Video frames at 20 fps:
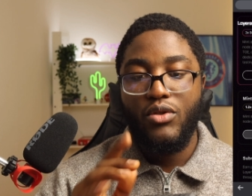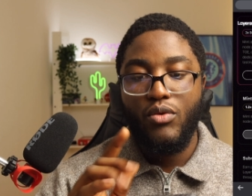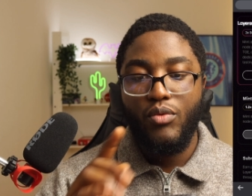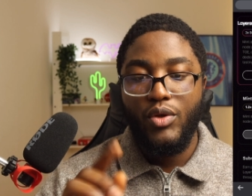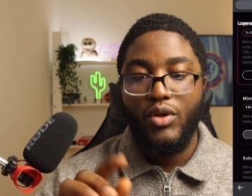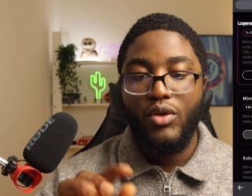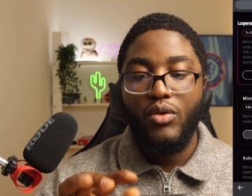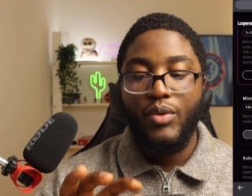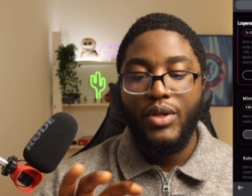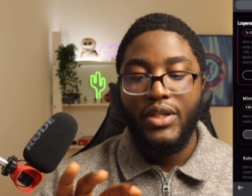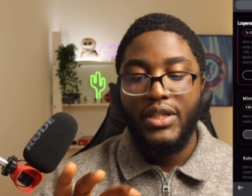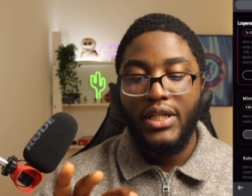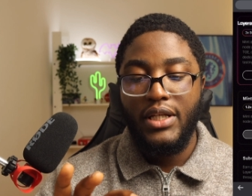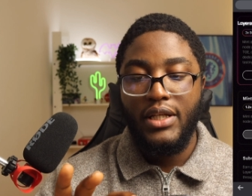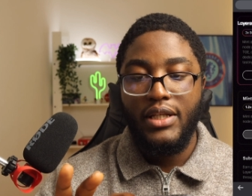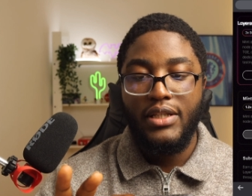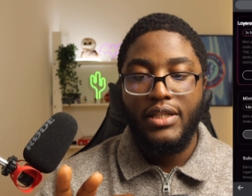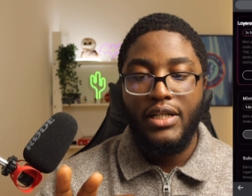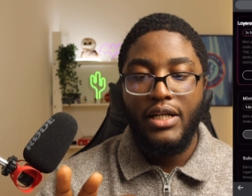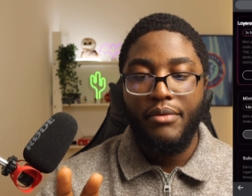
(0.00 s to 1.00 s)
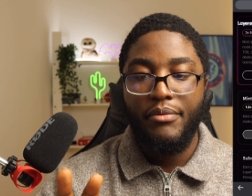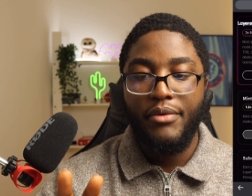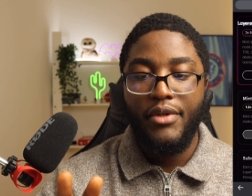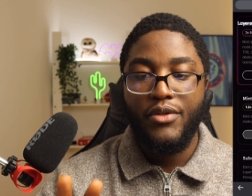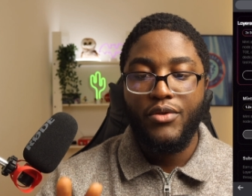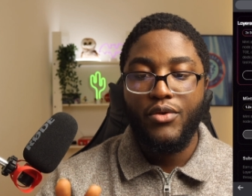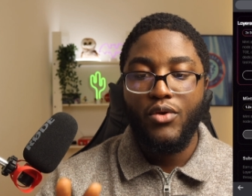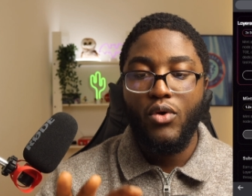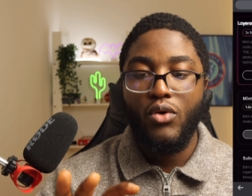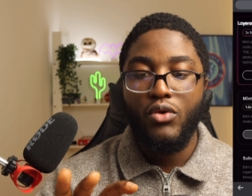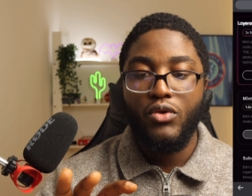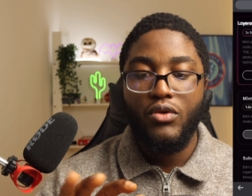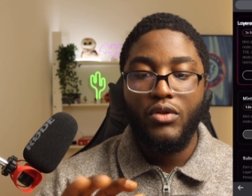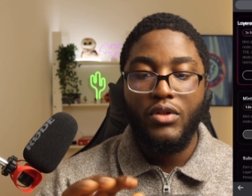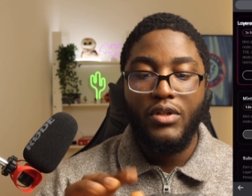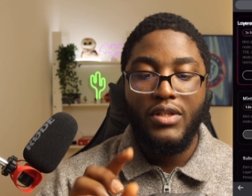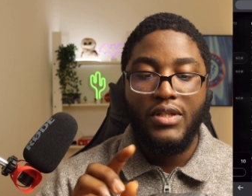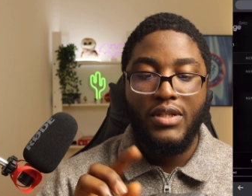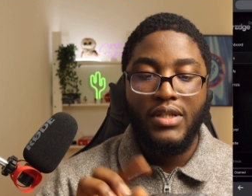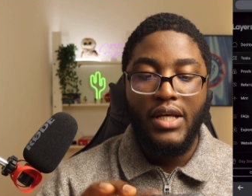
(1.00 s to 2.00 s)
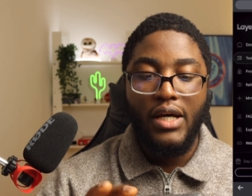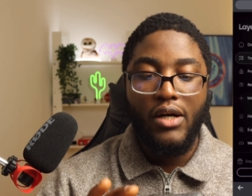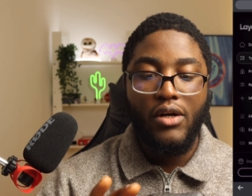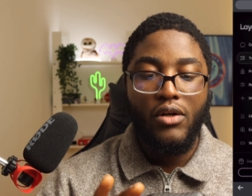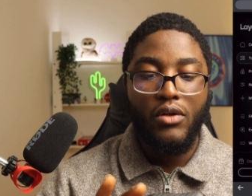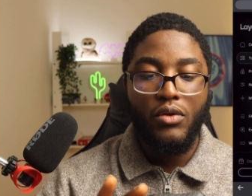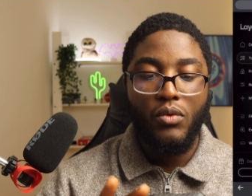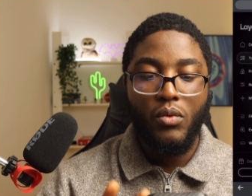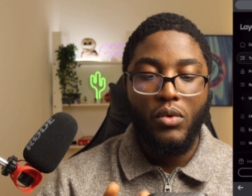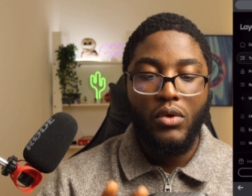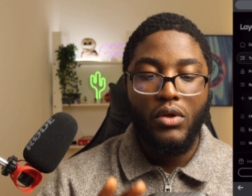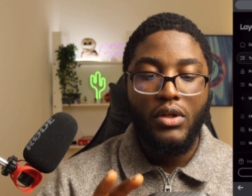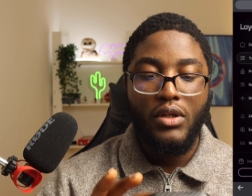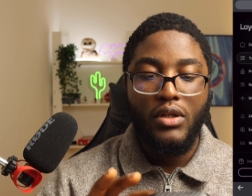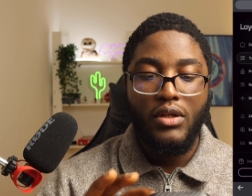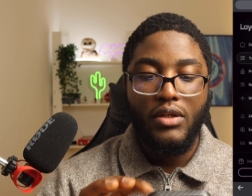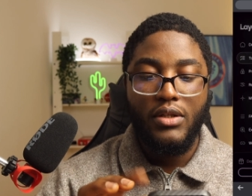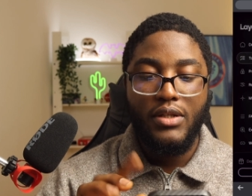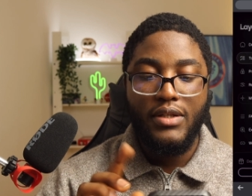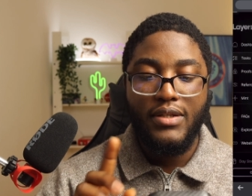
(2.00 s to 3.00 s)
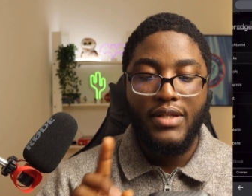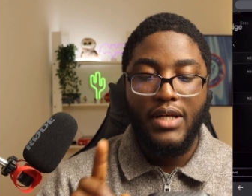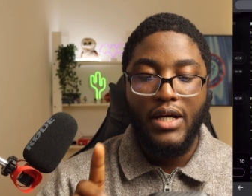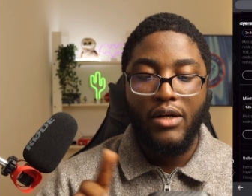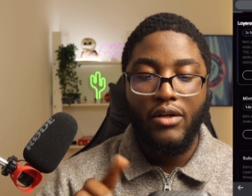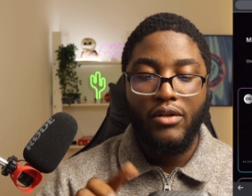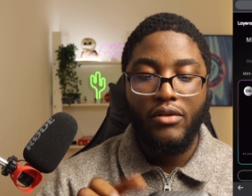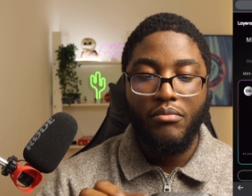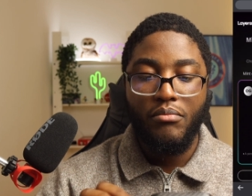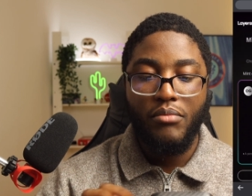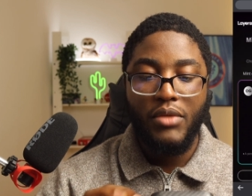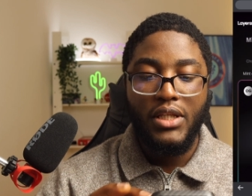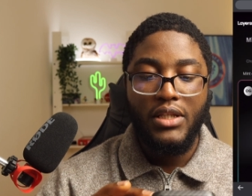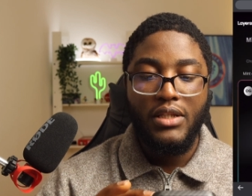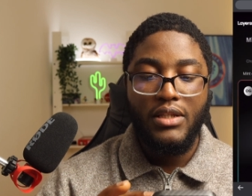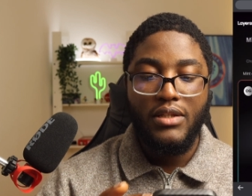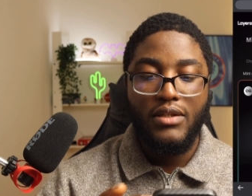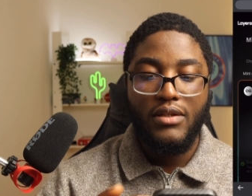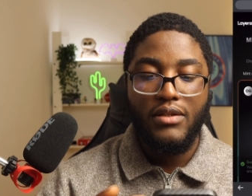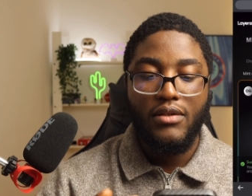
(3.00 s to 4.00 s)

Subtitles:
so we don't waste any time, let's go to the second one, the second mint.